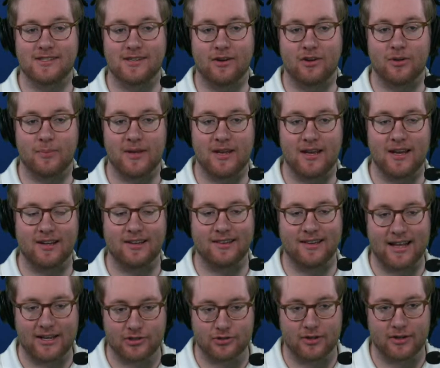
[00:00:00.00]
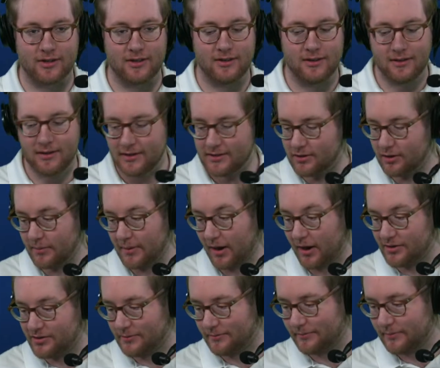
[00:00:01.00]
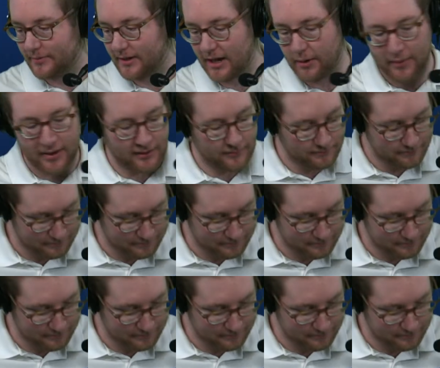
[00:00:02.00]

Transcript: going to be electric. It's going to be awesome. Can't wait.